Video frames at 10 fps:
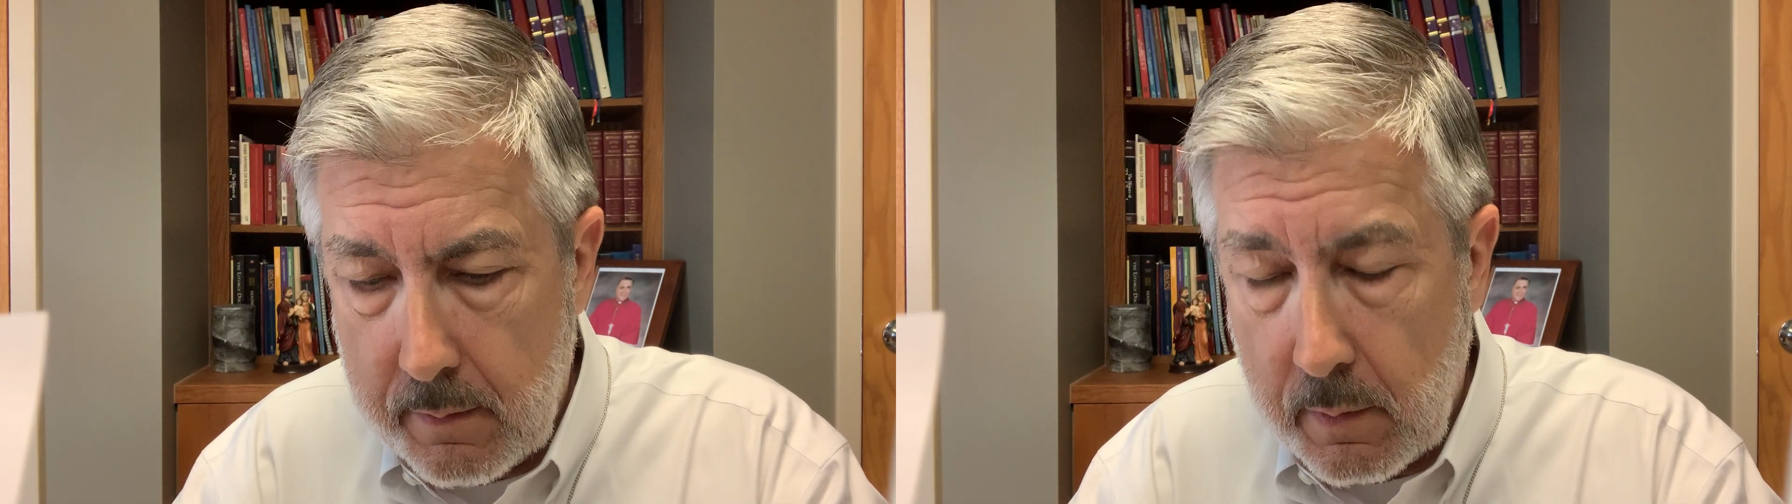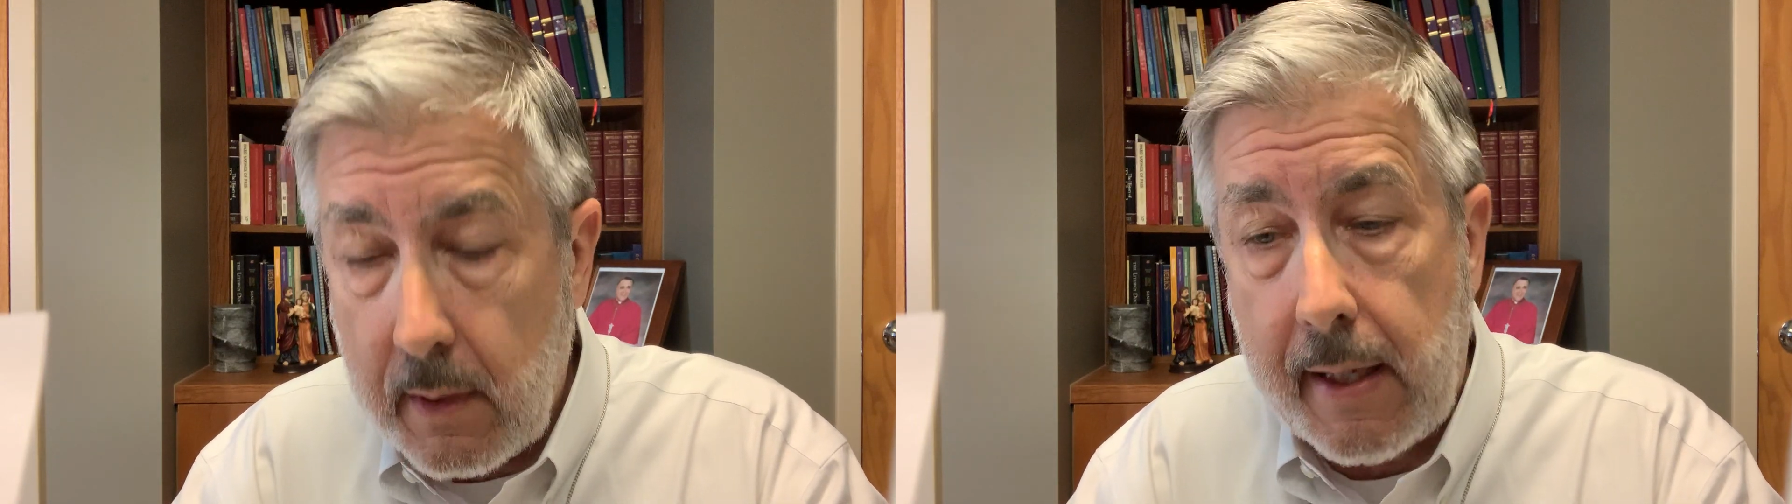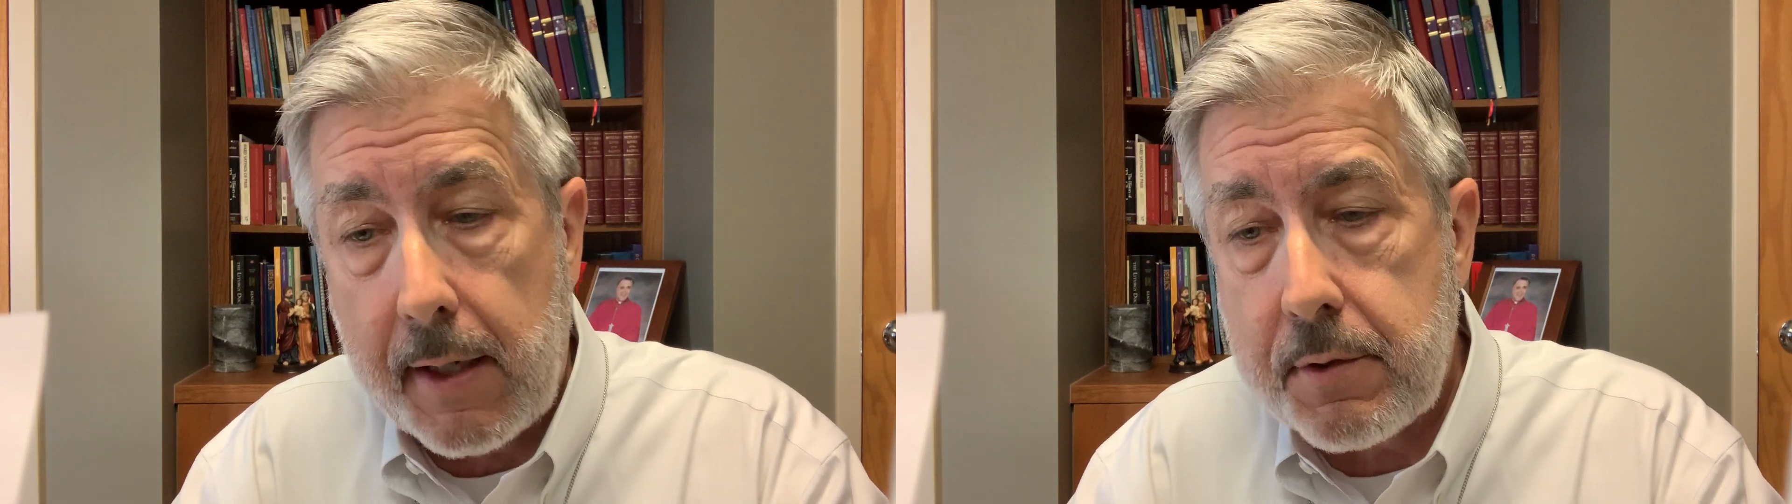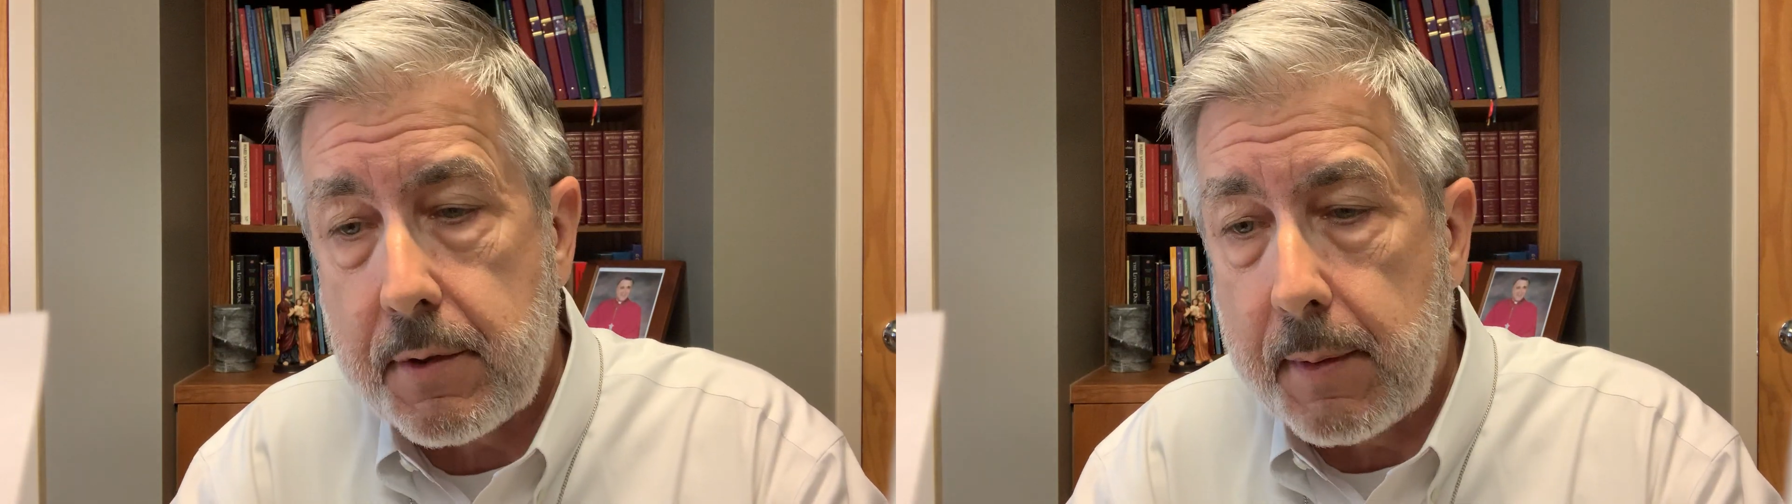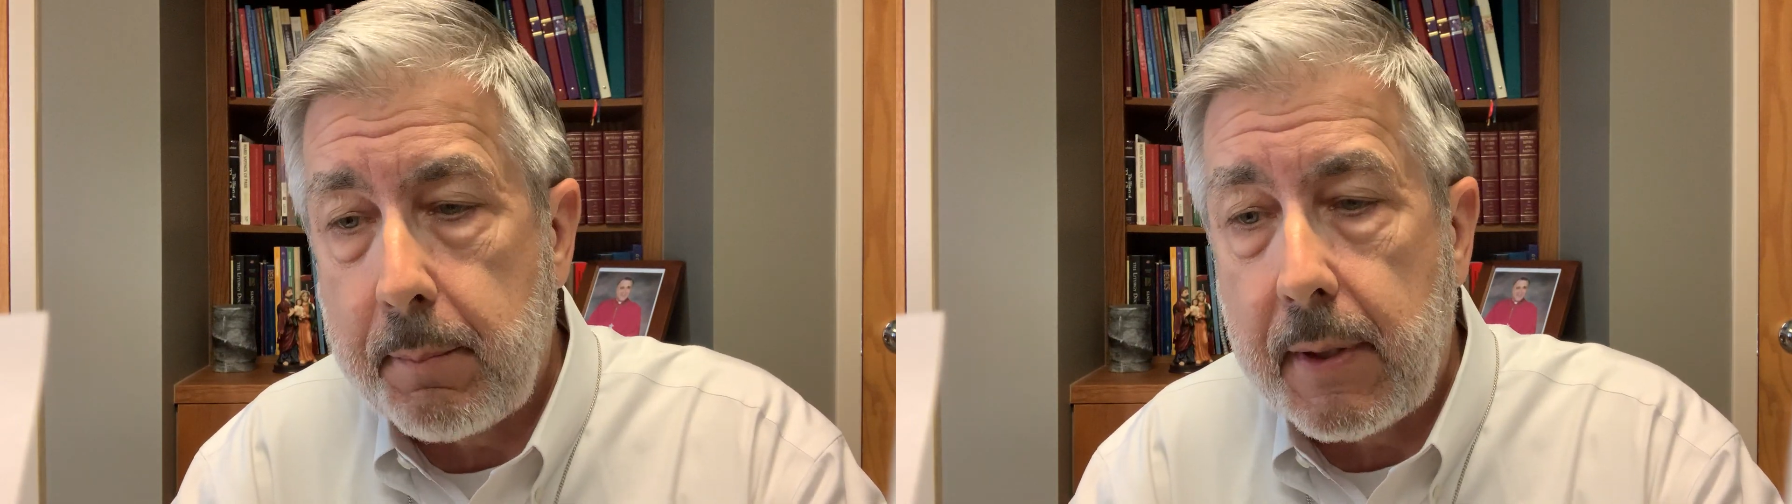will
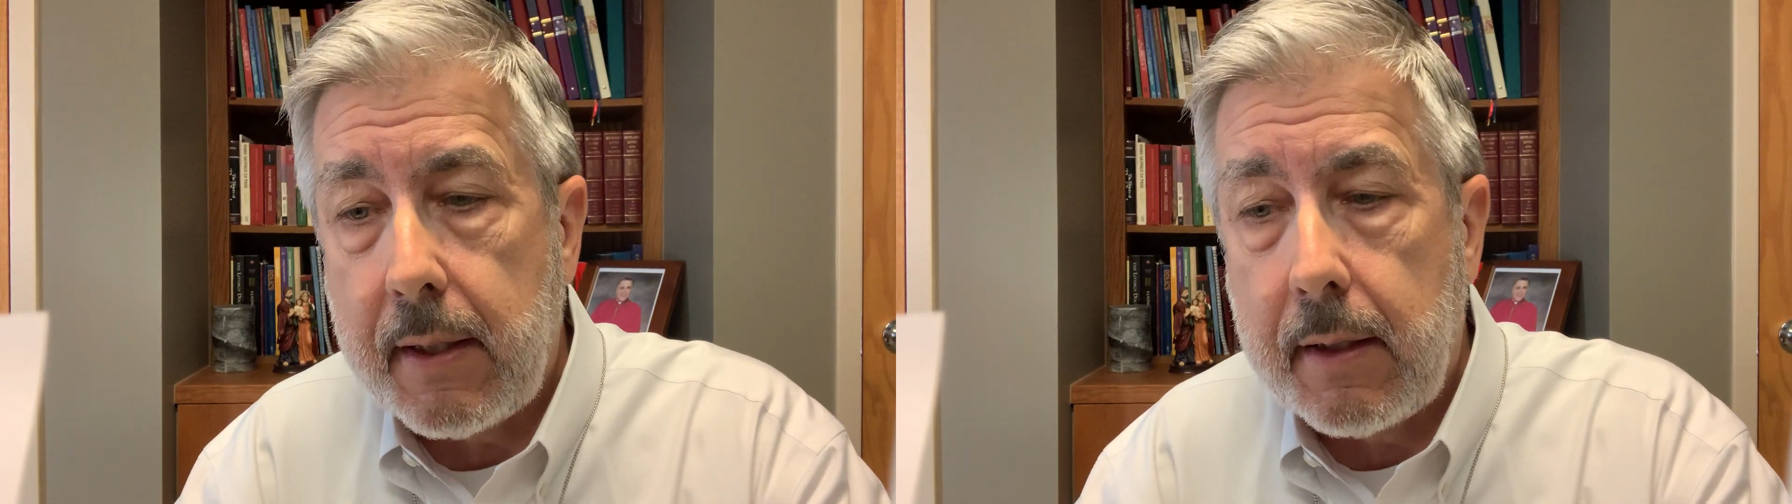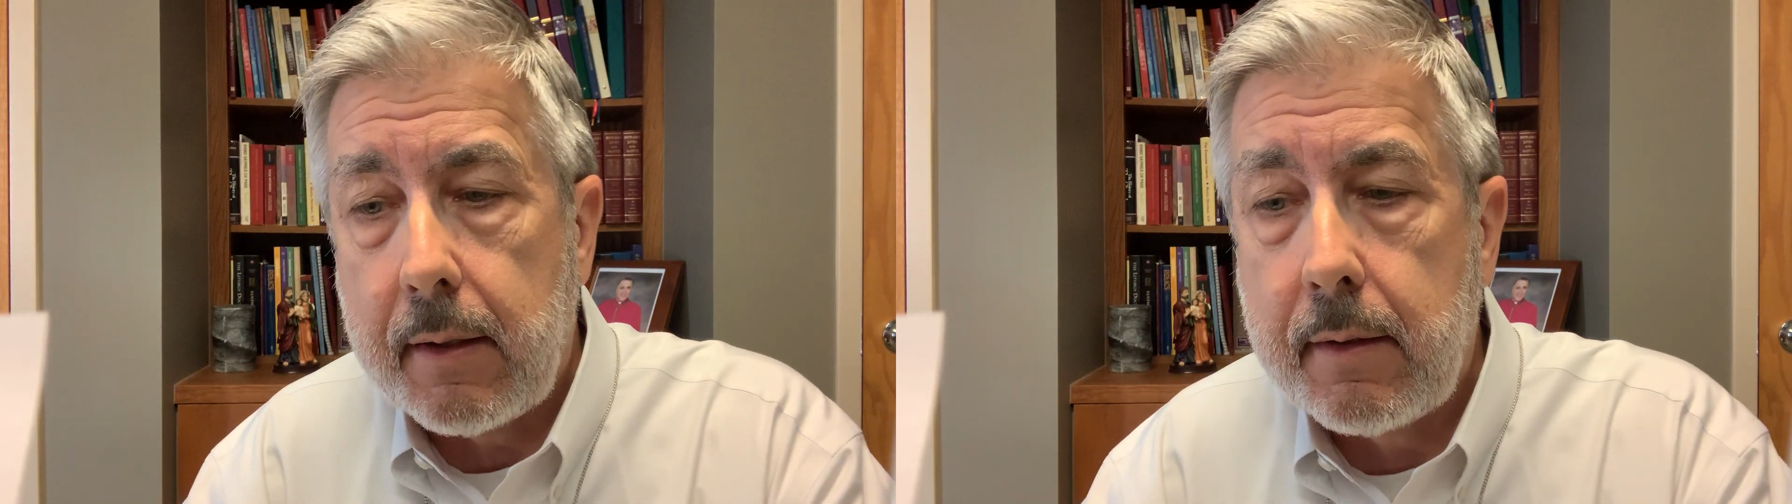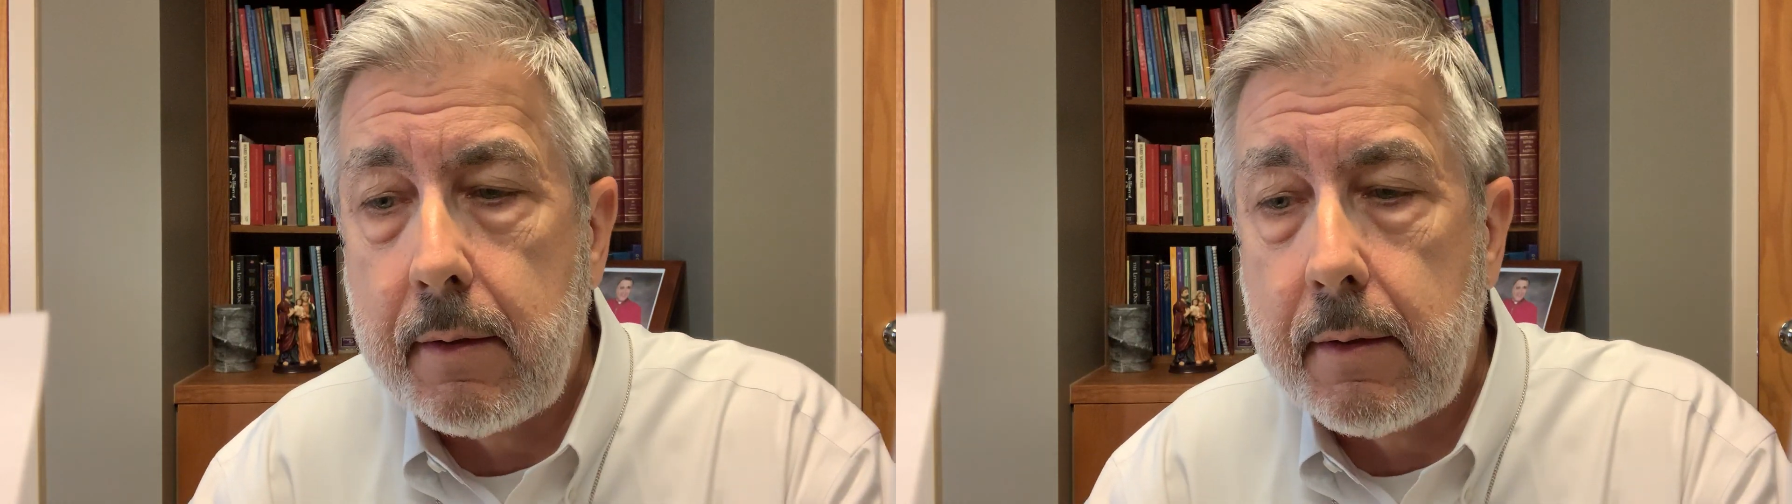actually be